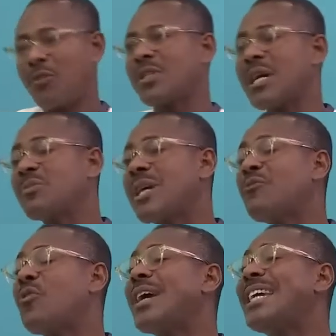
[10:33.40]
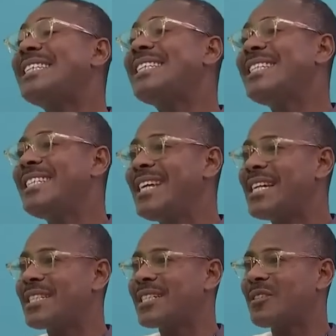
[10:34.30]
Sometimes for 18
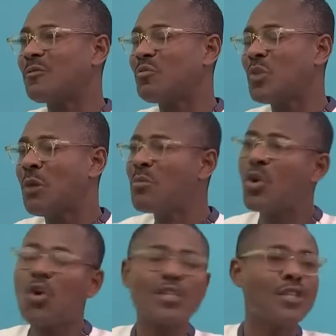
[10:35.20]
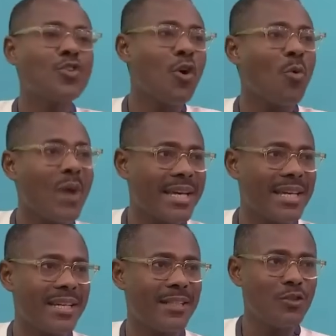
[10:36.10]
years. Because in your work,
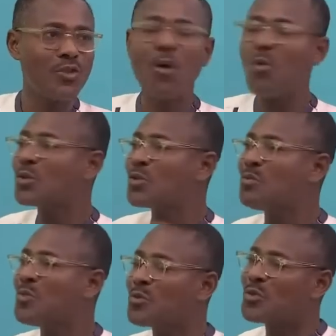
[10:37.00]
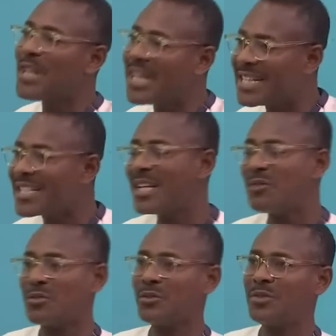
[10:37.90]
you don't want to move to the next
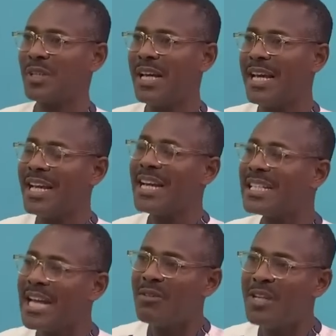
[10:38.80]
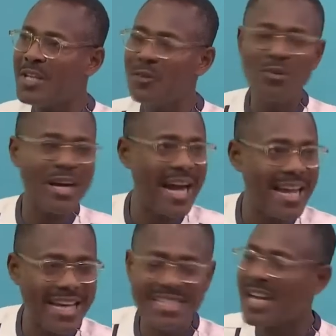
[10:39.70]
level. Anytime they give you a
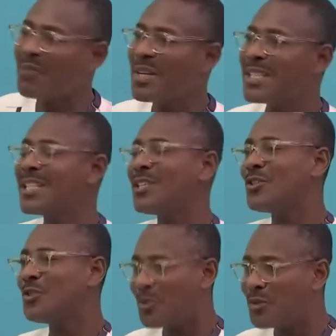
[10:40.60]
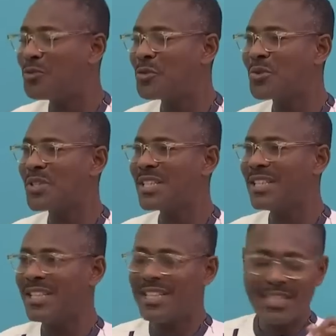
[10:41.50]
higher assignment, you refuse.
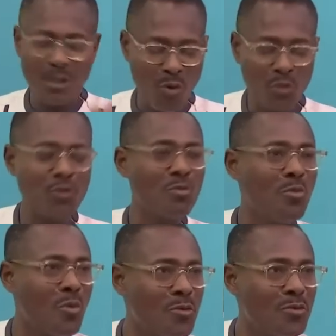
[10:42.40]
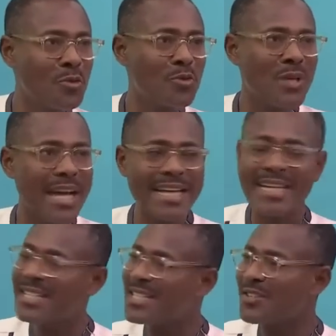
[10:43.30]
They want to move you to head
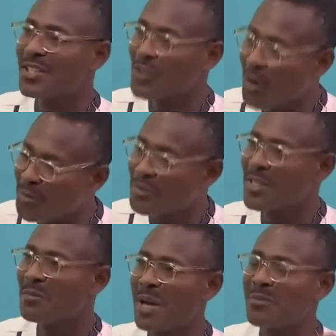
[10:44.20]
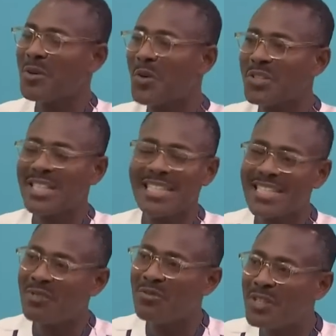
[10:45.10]
the district office, but because it
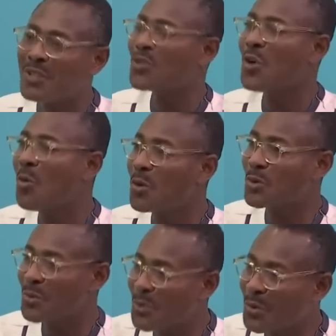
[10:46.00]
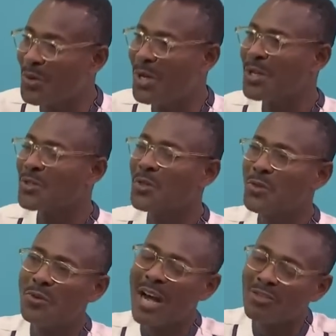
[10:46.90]
is a village, you don't want to go. So
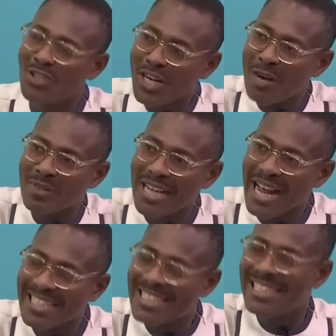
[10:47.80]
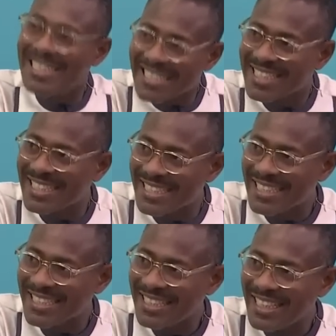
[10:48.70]
you are trapped at clay
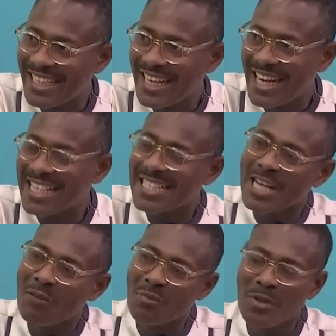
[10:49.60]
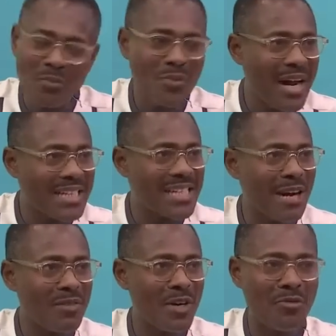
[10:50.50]
stage. And some people are
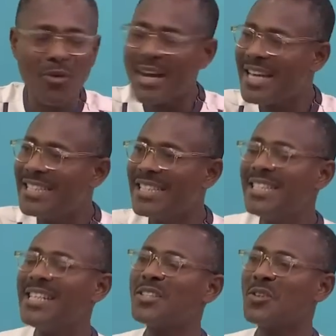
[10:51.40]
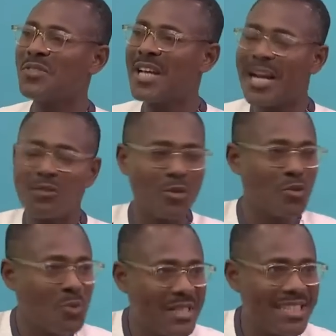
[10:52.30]
trapped there for 18 years of their life, for
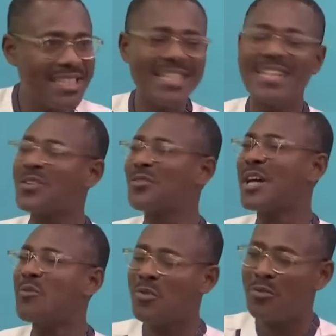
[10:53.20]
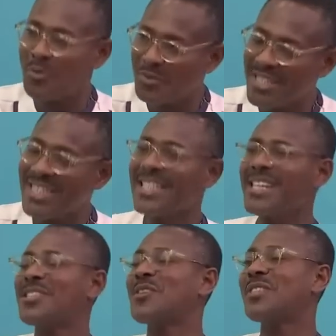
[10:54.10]
20 years of their life, for 15
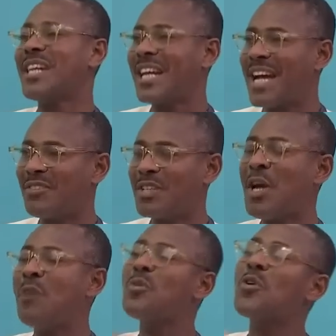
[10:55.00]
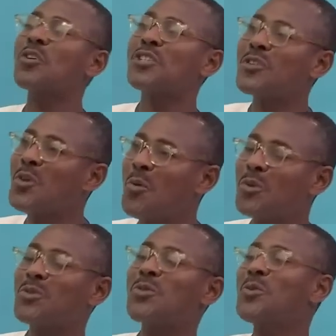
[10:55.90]
years of their lives, because they don't
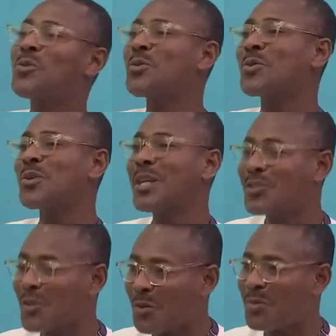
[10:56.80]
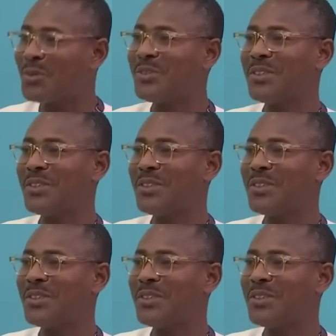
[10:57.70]
want to go through the trouble